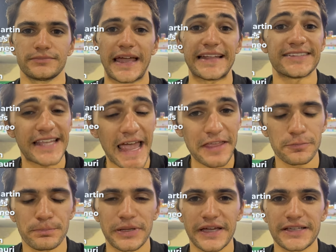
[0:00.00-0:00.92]
And
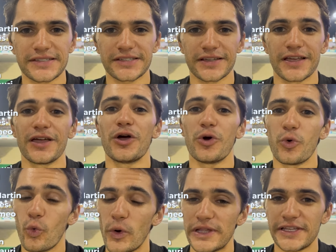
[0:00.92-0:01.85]
tenth place,
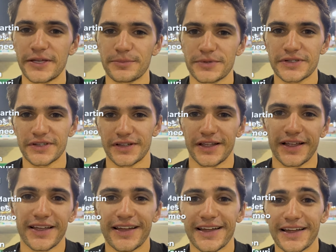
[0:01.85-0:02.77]
Williams.
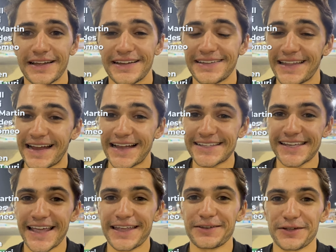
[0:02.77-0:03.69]
Like I
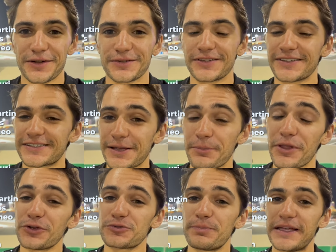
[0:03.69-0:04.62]
said, some of
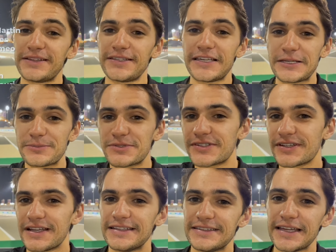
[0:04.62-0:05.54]
those big teams,
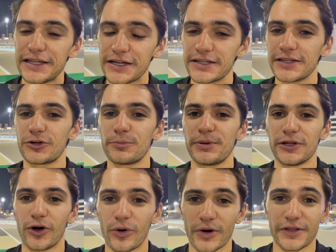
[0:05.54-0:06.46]
they look a little bit
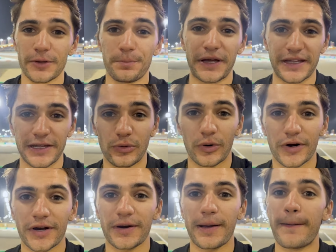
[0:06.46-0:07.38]
lower in the pecking
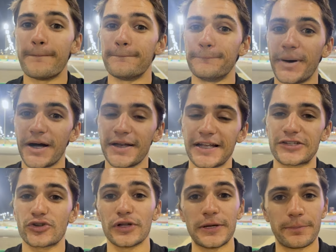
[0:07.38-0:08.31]
order, but
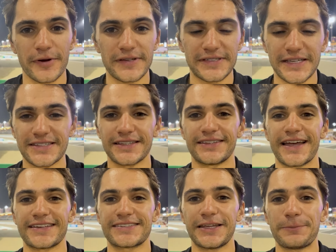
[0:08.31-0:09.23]
it's only preseason
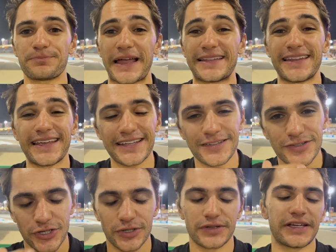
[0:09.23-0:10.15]
testing and they can
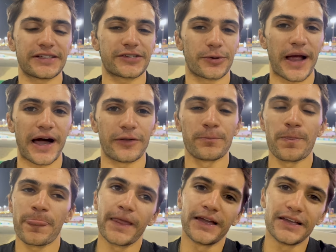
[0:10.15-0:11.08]
turn things around
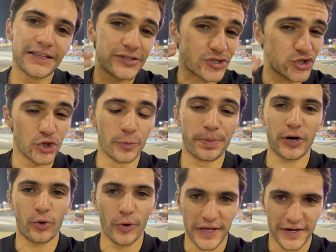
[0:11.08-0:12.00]
super
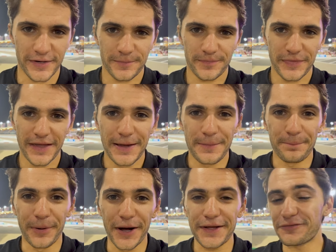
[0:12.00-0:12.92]
quick.
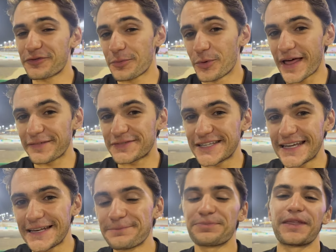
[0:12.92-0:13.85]
But from what I've
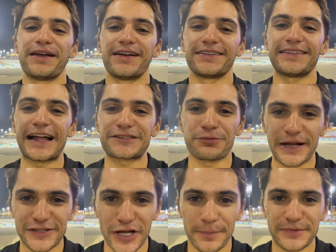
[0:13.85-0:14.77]
seen, that's my top